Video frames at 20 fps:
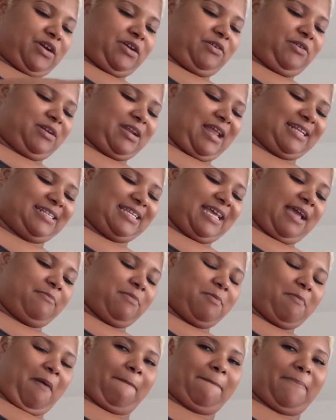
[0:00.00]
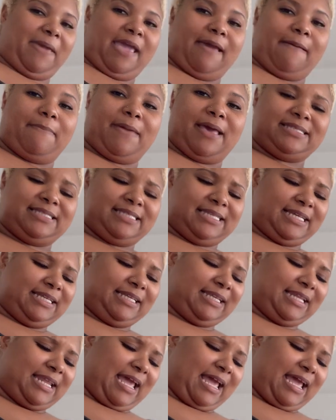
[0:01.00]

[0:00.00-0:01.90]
you're like, damn, am I PMSing?